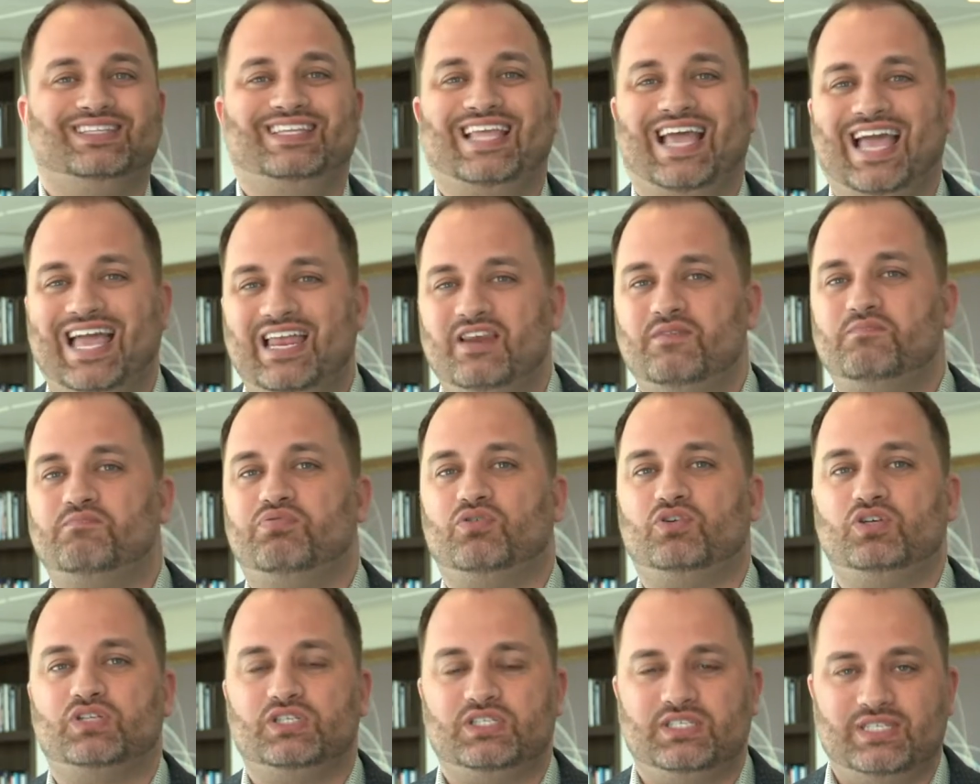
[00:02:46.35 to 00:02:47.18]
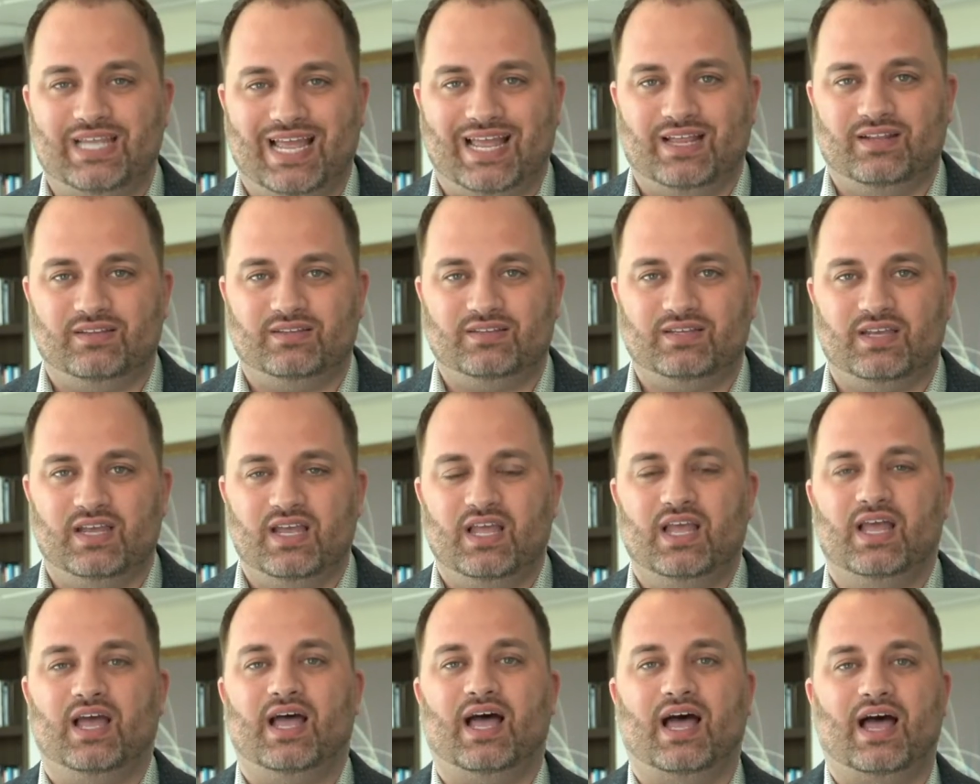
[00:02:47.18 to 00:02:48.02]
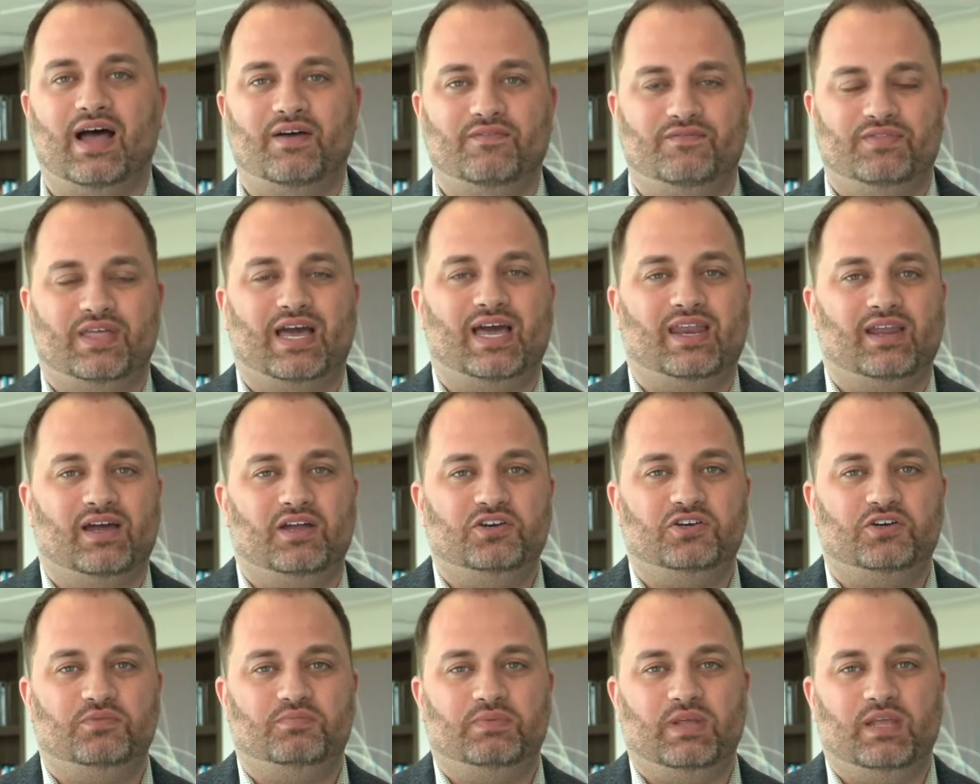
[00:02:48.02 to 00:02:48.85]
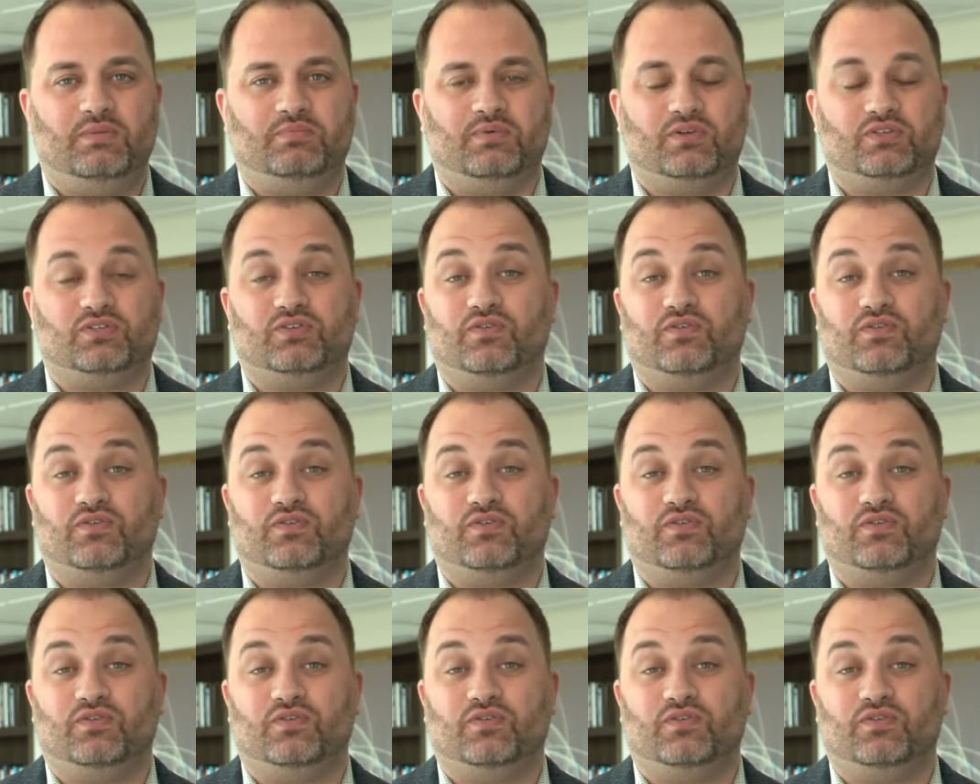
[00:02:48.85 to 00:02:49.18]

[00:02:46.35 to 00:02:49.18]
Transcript: 10% of that 100 people?